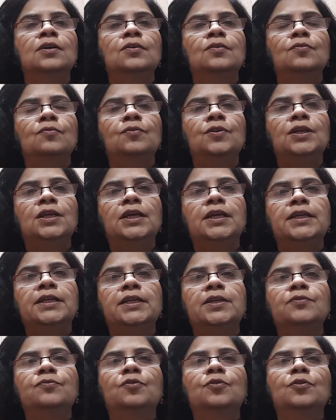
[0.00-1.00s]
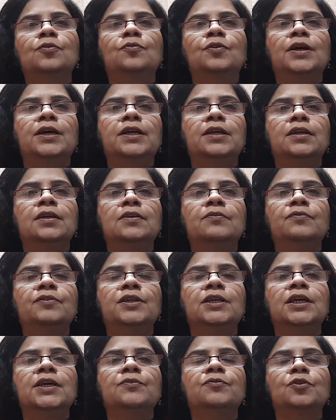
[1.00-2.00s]
VI for
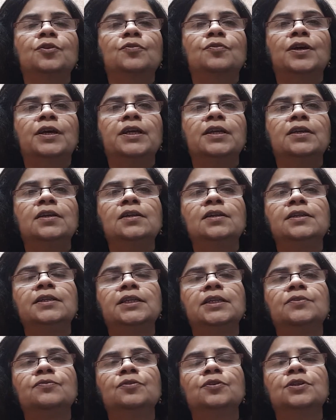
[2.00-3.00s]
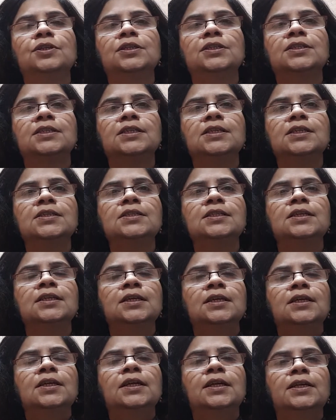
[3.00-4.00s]
viral, D for disease,
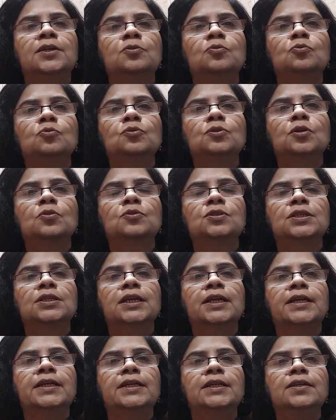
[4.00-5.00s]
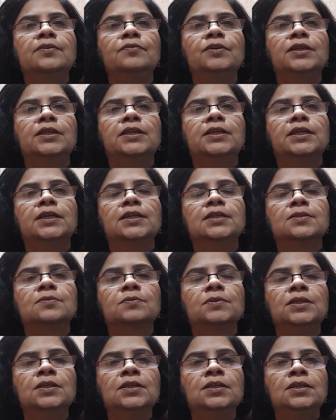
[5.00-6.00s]
and 2019 when it has
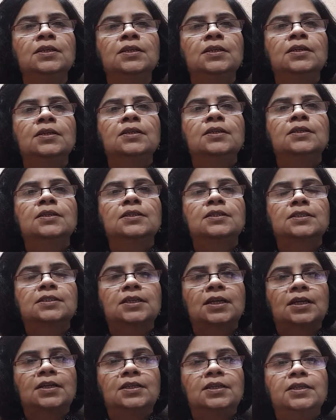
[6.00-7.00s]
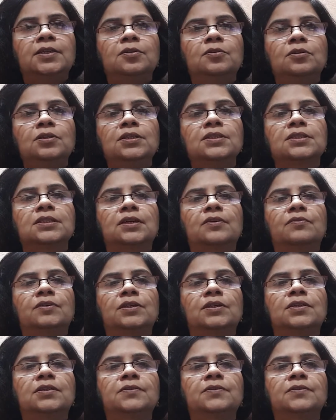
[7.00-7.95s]
been started or discovered.